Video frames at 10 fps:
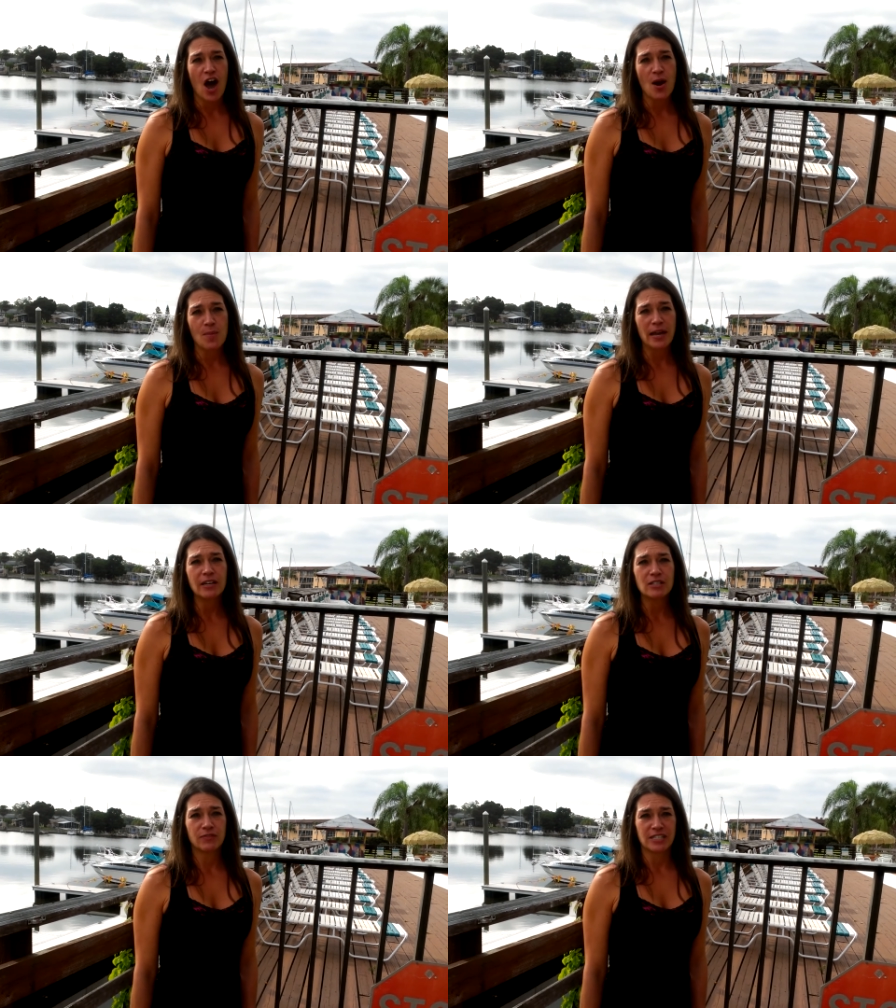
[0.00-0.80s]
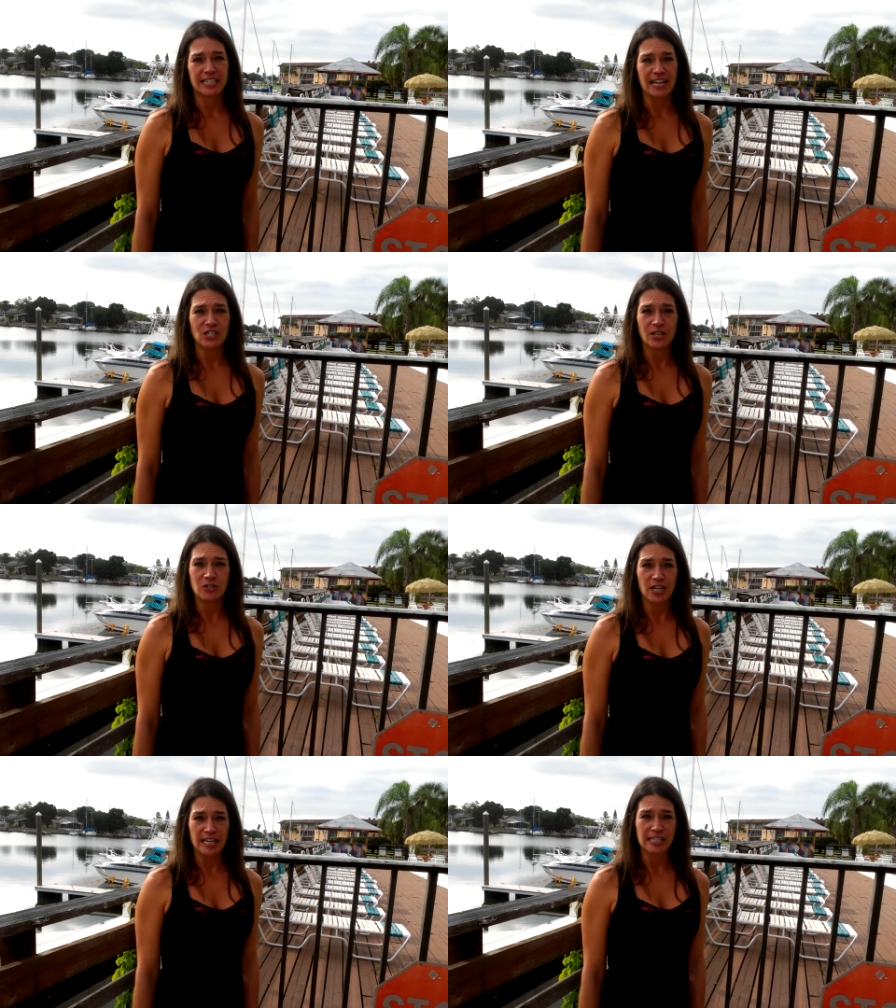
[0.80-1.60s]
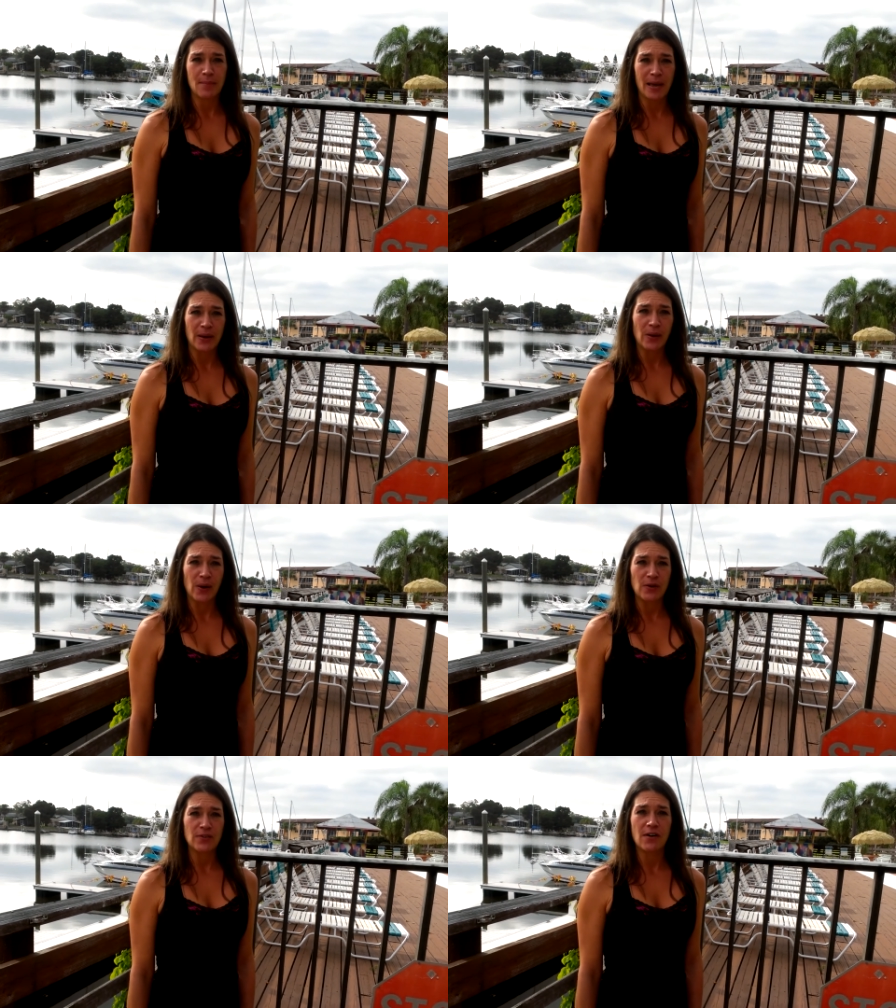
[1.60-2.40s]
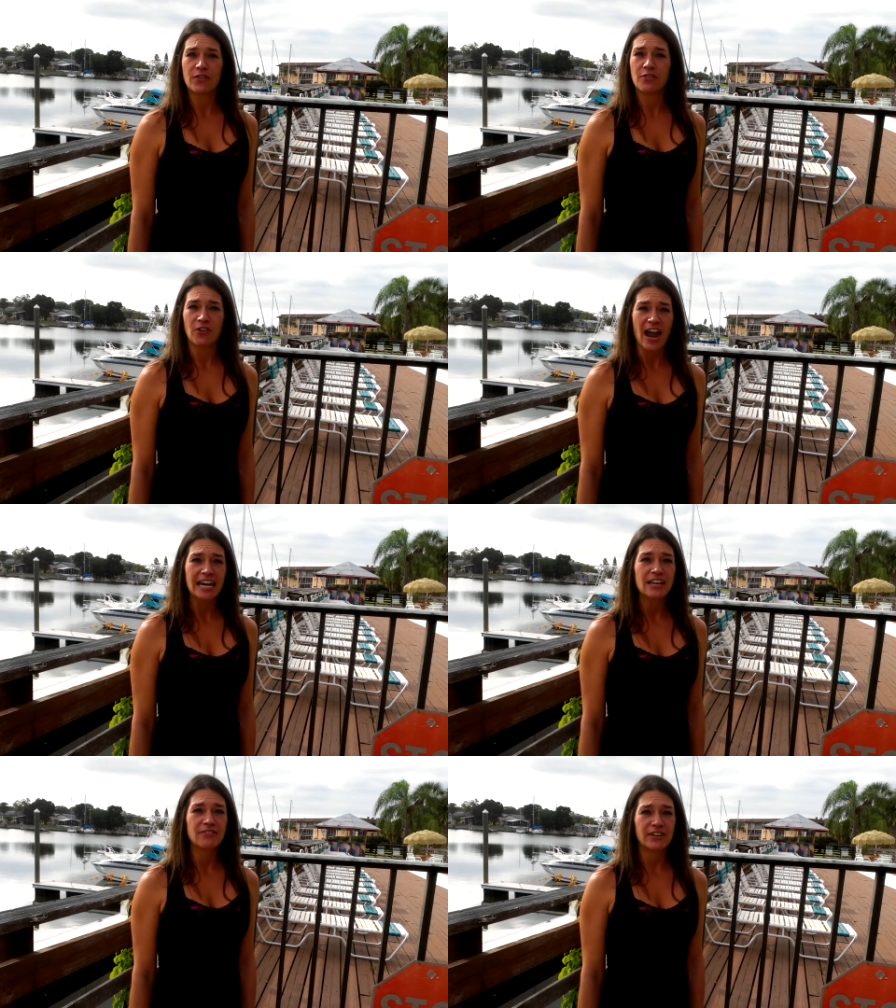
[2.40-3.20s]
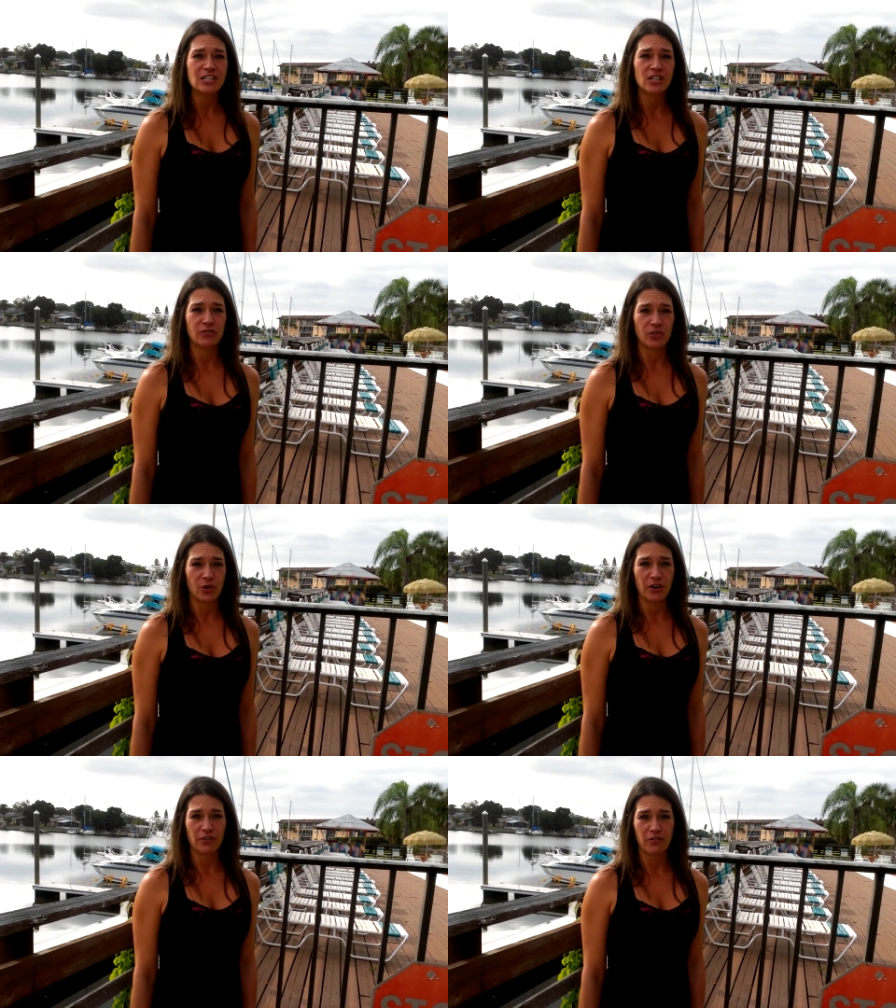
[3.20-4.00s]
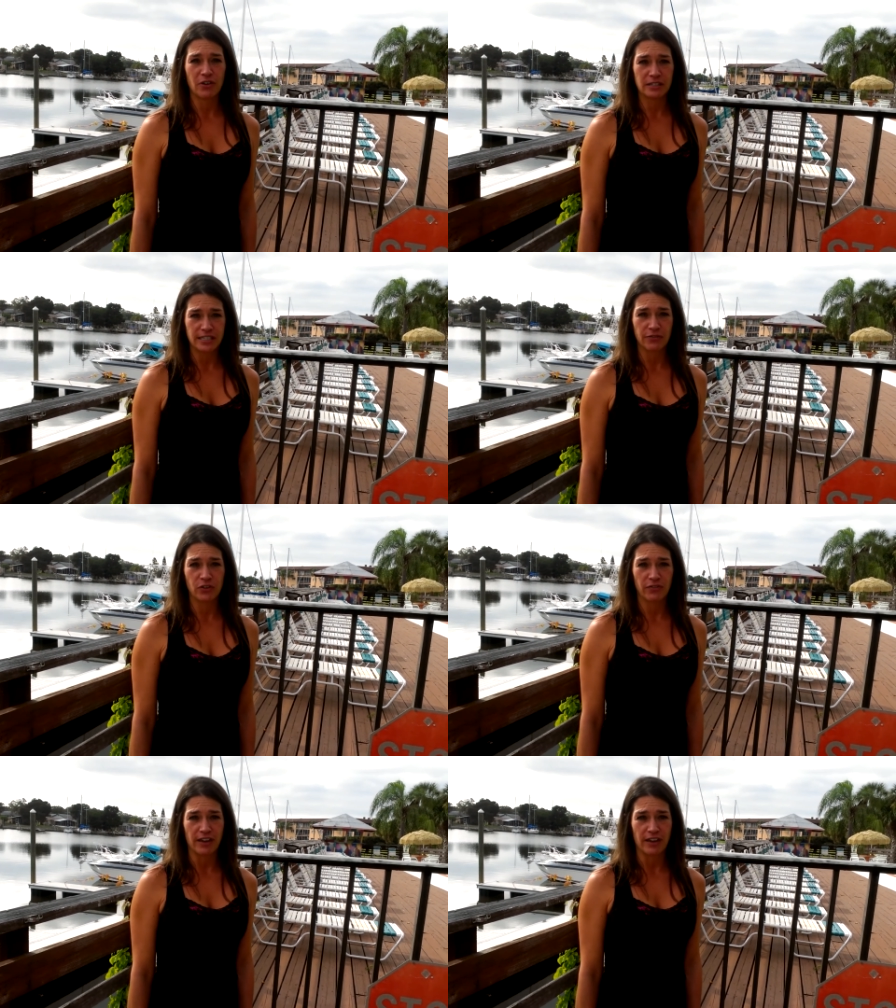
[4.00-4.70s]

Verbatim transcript: Our menus for Sassy O'Shea's and Mango Cove offer a variety of fish and Florida seafood